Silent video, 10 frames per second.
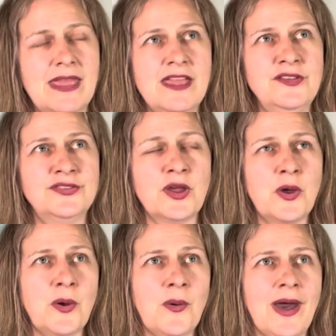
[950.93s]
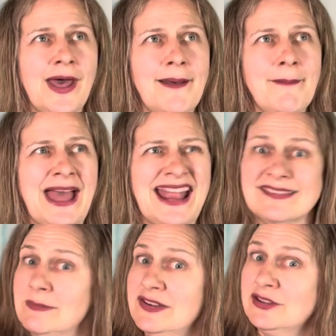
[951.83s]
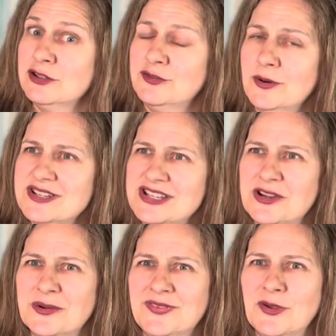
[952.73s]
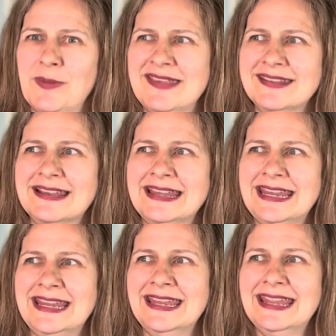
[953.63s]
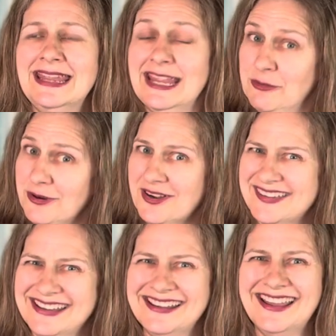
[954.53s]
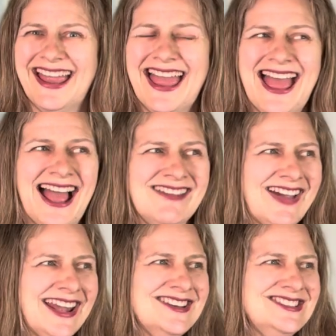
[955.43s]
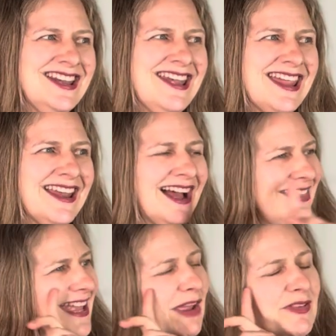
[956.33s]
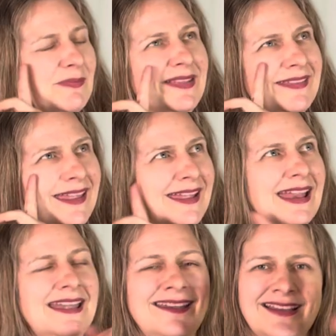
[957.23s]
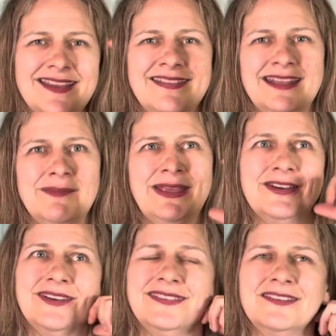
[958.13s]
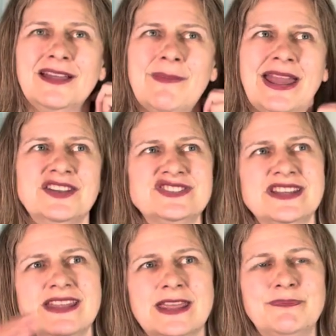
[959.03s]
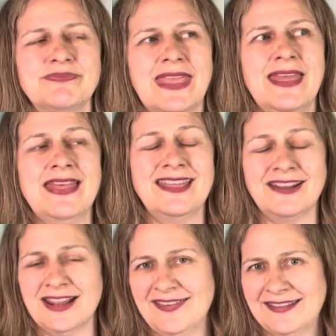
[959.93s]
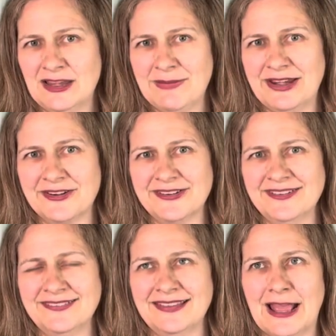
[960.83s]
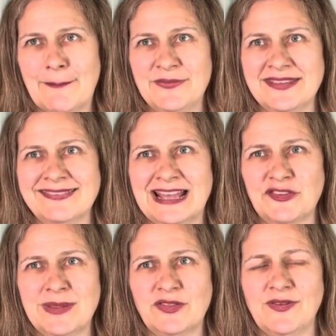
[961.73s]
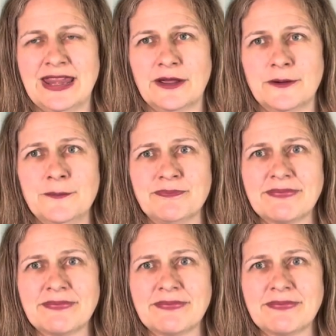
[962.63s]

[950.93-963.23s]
So I had something to look forward to. So basically, it worked. I managed to knit, I think I was missing 9 centimeters. So I managed to knit the 9 centimeters since last week's video.